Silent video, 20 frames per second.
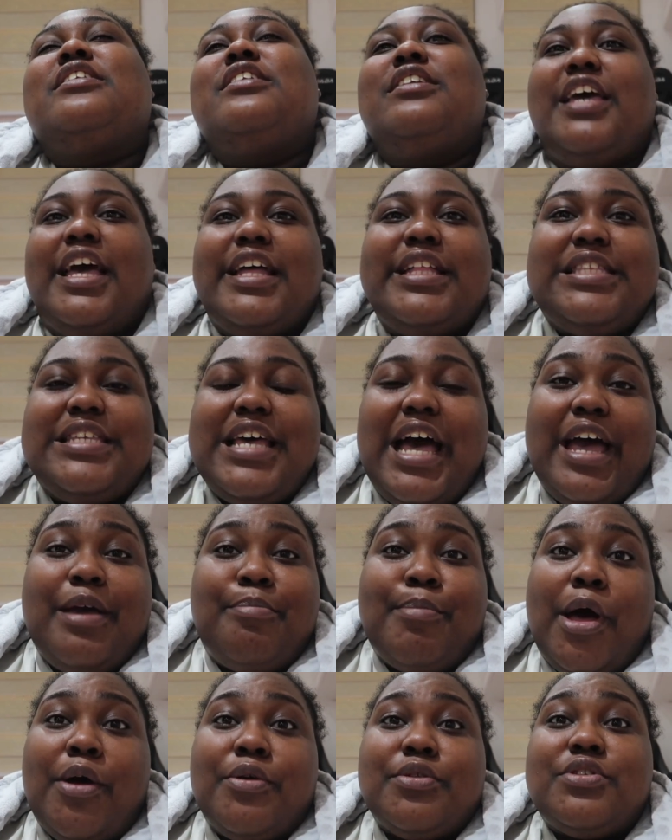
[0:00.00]
get
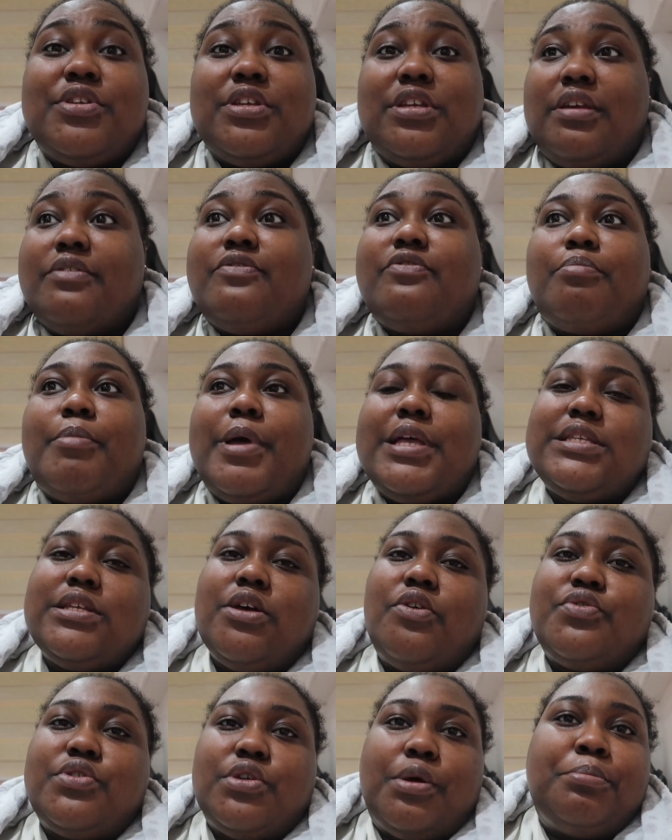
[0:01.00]
time out to gift
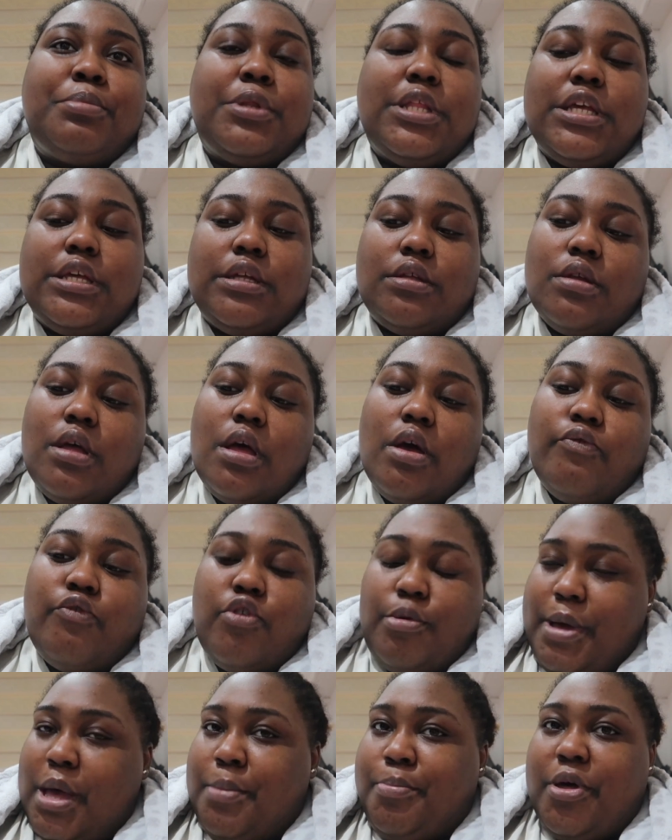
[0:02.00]
myself something
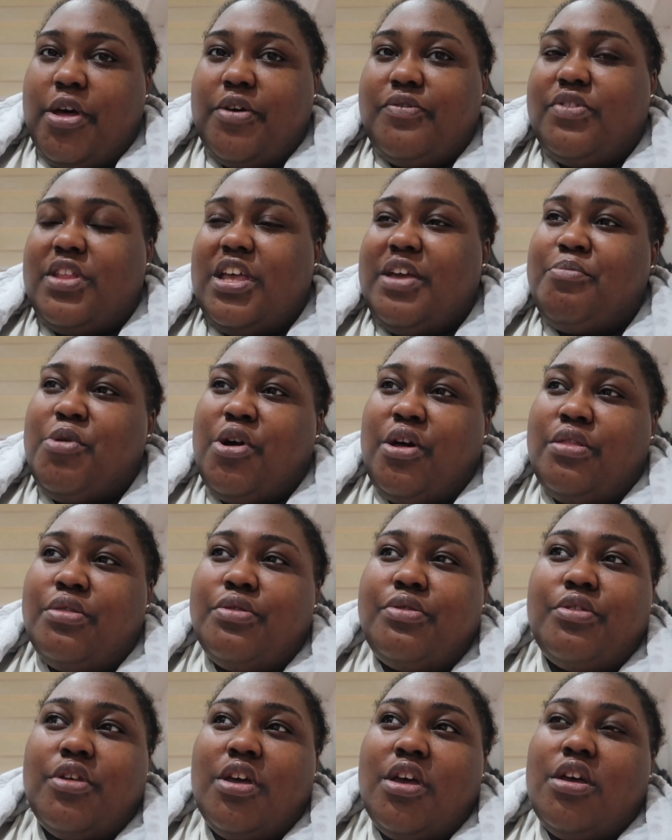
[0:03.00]
for my birthday
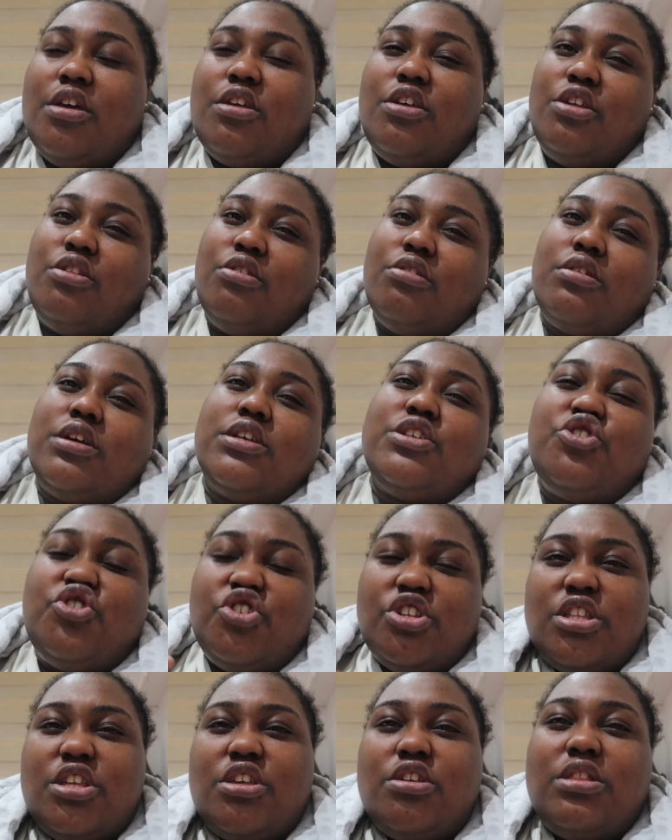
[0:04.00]
month you know because
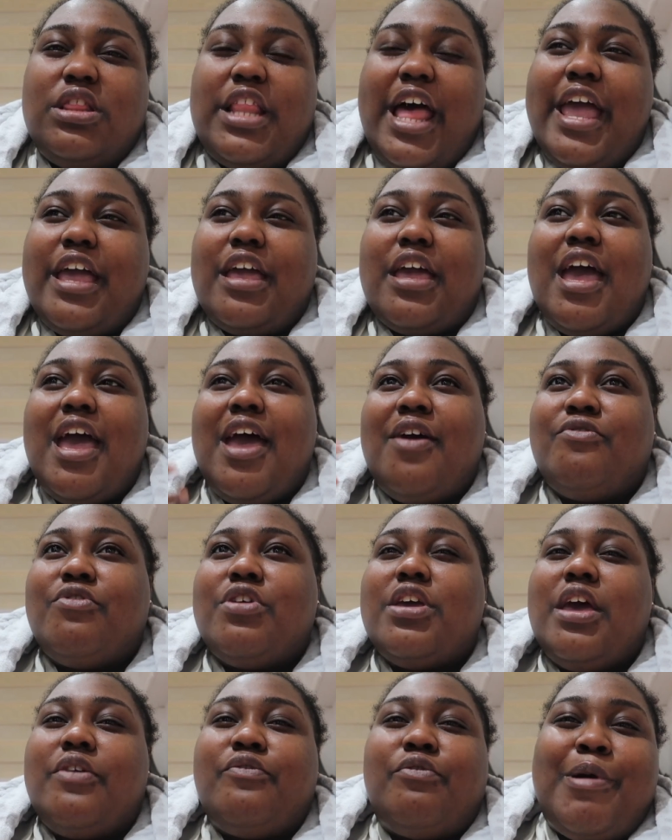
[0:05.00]
usually like
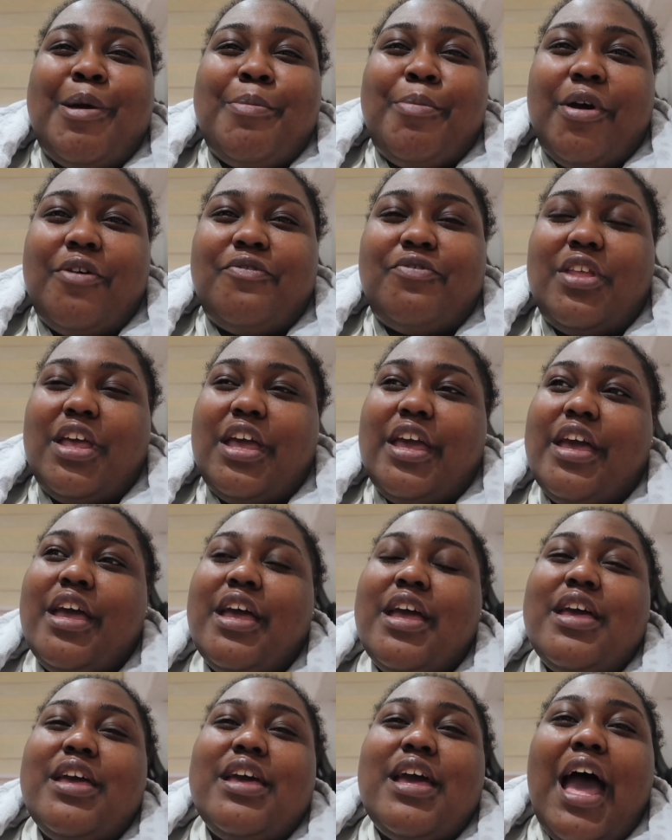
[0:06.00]
every year for my birthday
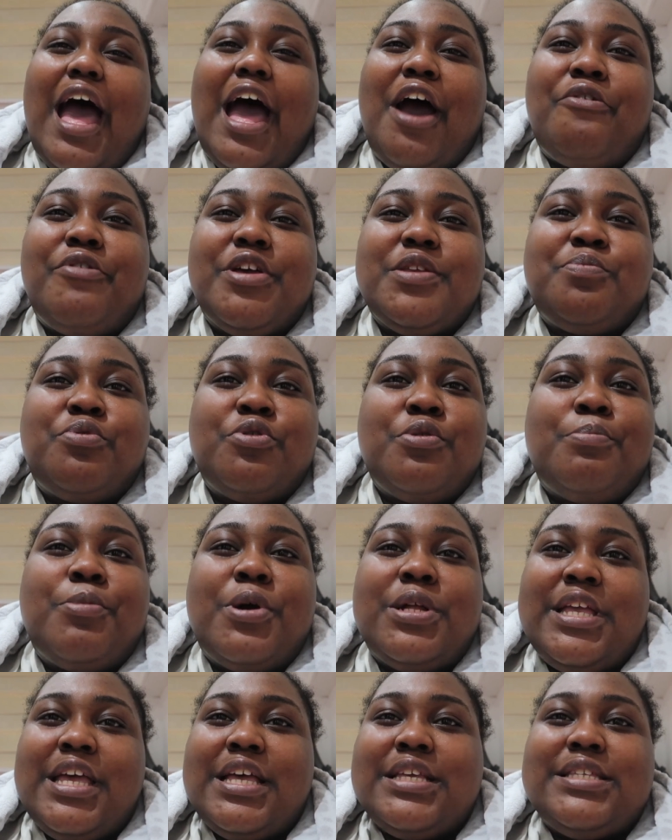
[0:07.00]
i always put
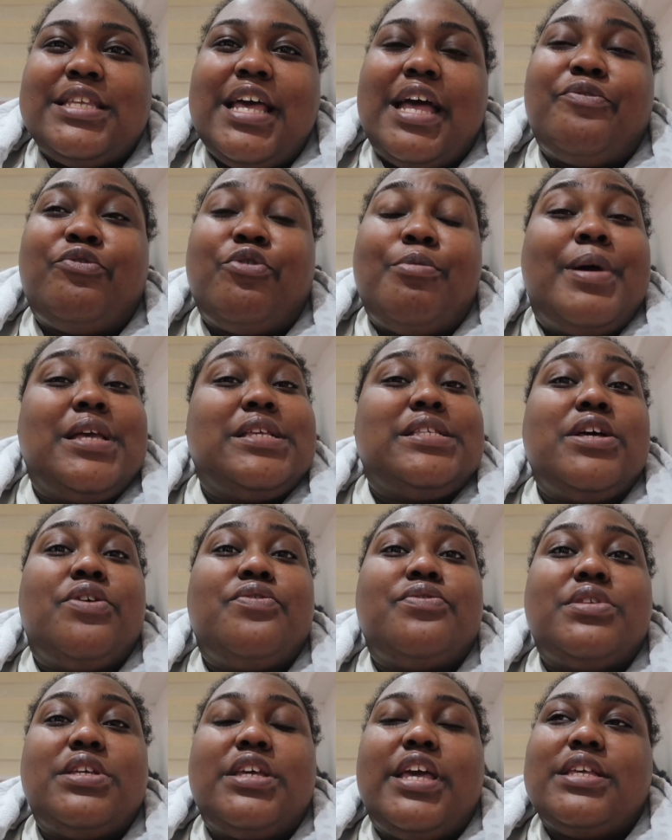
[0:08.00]
money aside for
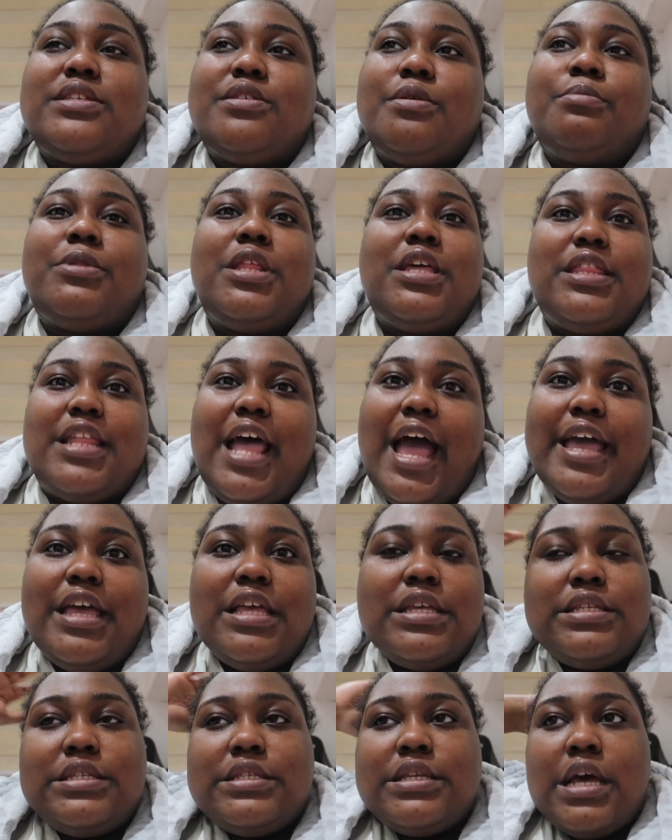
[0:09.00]
myself to get something
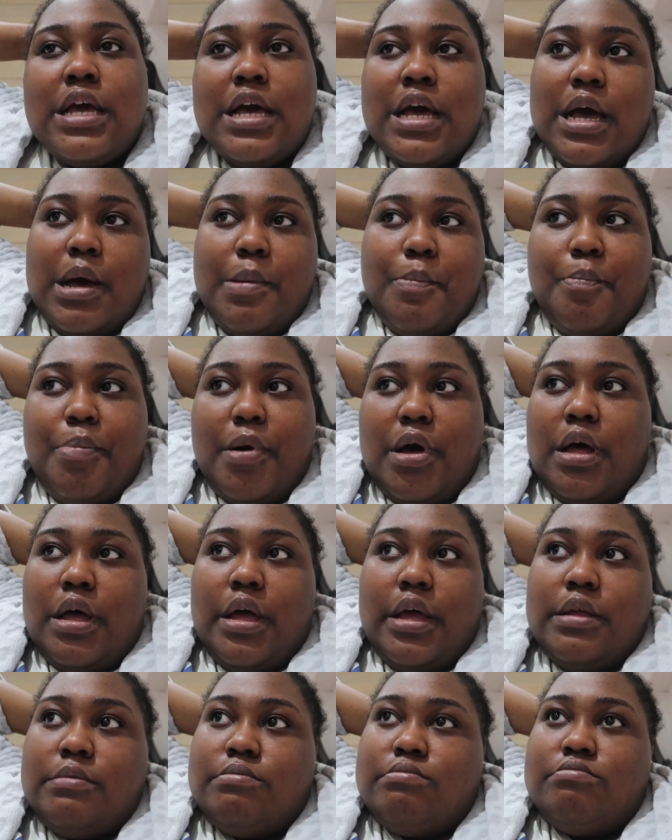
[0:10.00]
nice
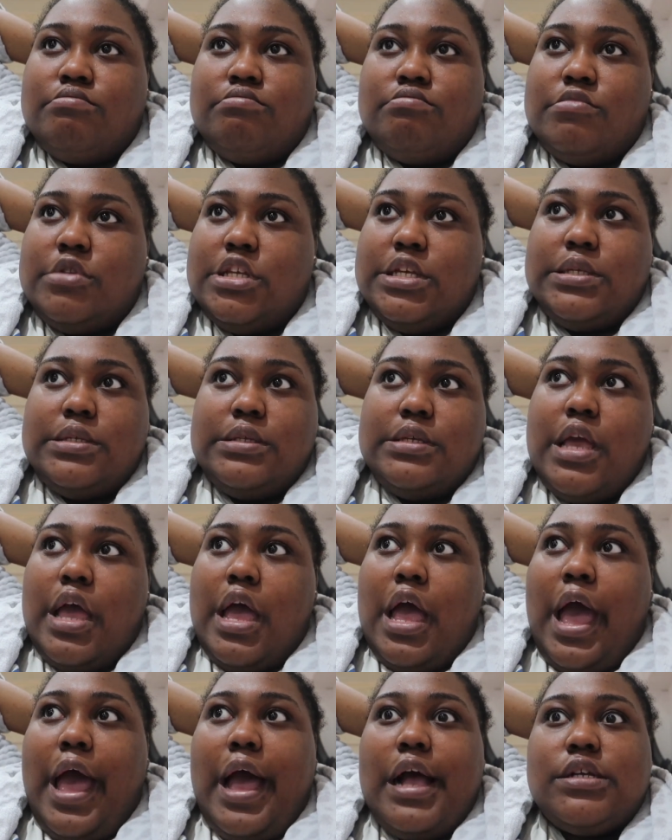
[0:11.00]
but this year
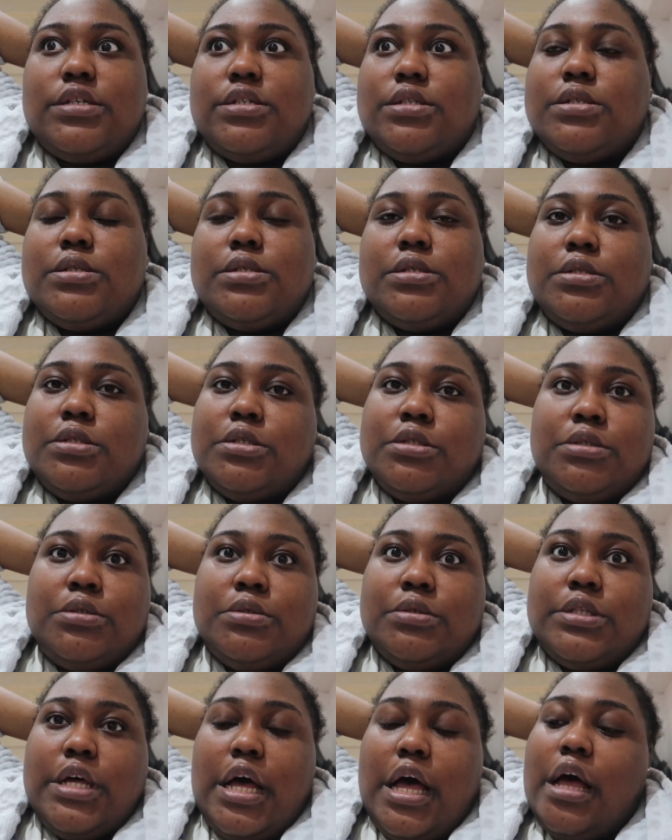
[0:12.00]
i actually did not
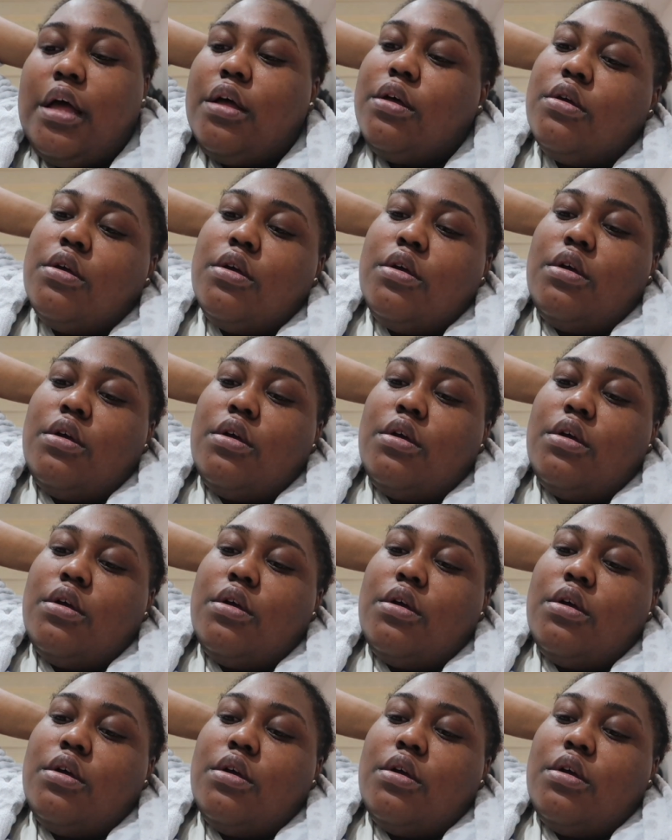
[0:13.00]
do that